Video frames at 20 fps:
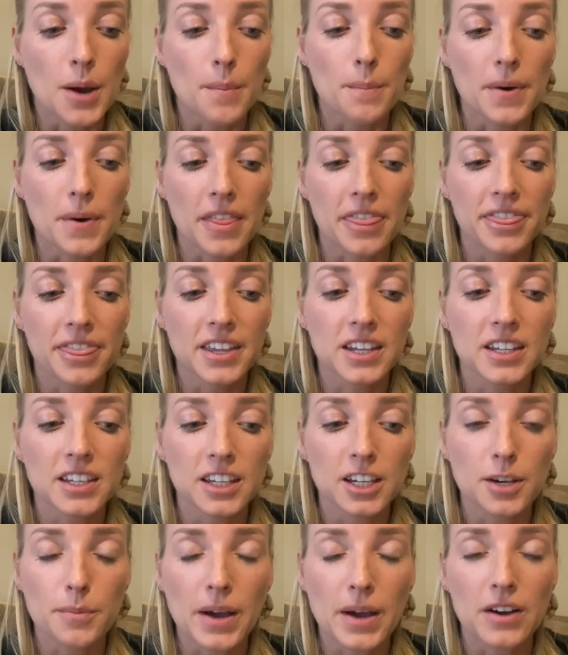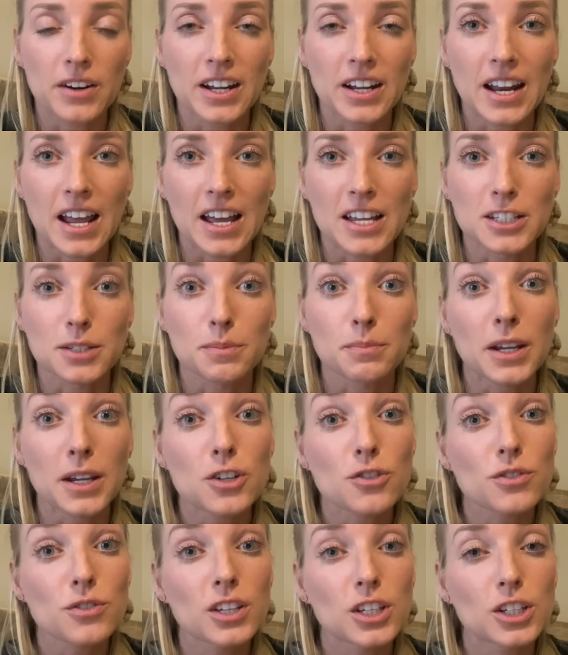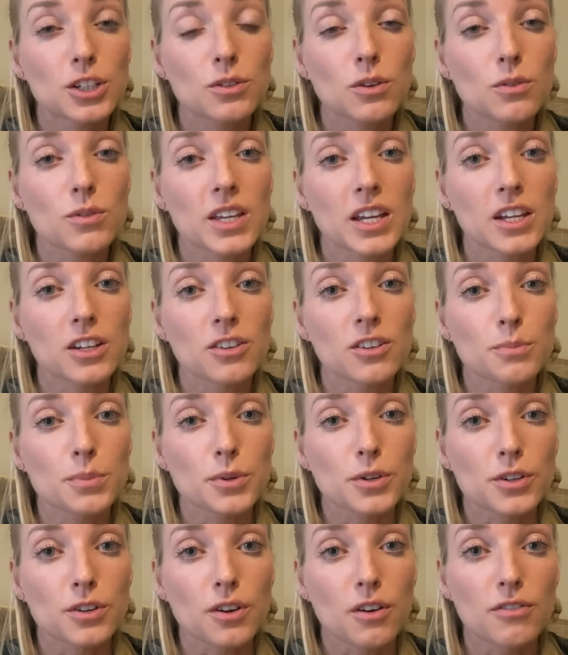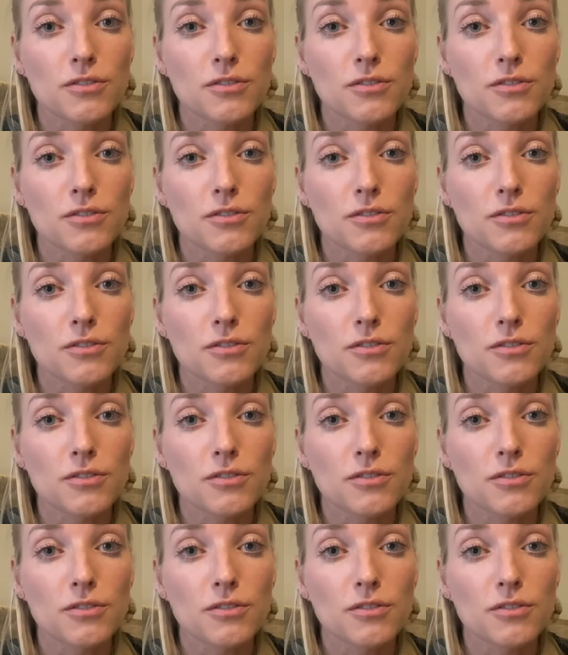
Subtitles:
But thinking about it as, make sure that you don't get your bird